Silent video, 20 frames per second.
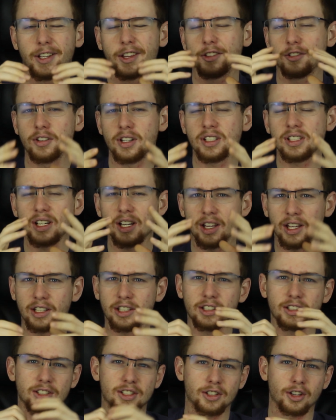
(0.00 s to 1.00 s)
The reason I
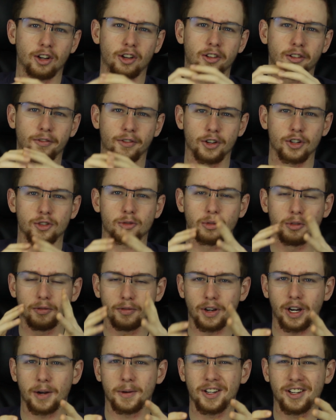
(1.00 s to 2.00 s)
like to install in a virtual
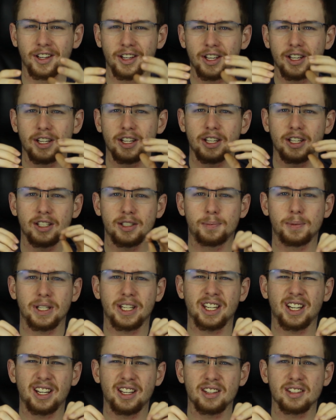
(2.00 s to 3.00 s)
environment is
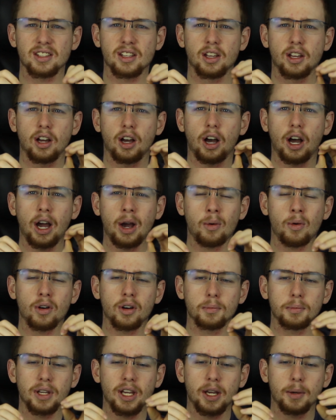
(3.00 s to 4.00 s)
because I
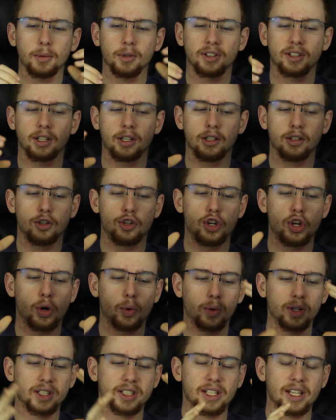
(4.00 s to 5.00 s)
want to be able to
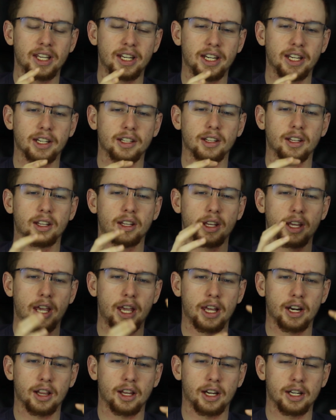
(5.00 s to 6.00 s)
know what's in it,
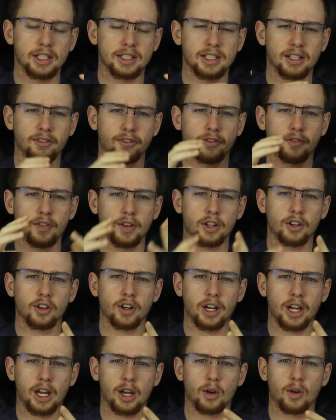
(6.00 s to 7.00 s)
analyze it,
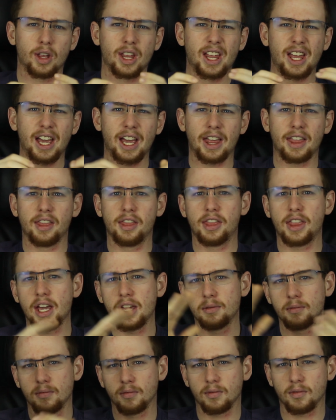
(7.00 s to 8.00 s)
figure it out, and
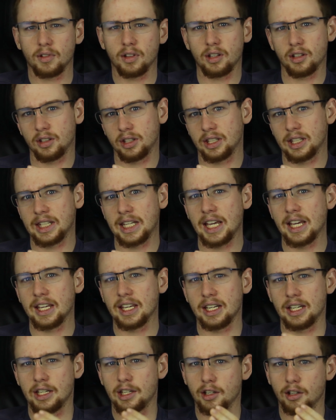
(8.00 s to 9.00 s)
then
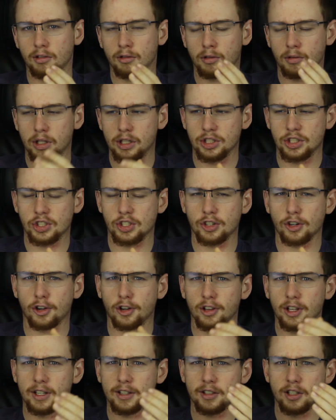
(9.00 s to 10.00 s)
take and
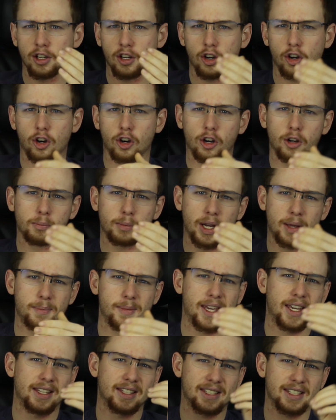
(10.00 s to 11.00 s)
install it on my
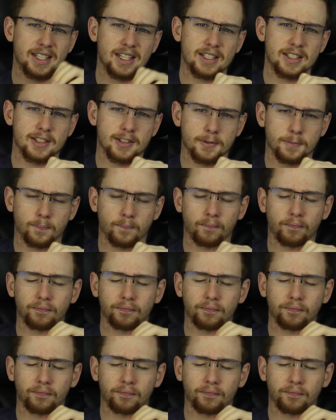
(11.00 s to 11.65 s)
main system.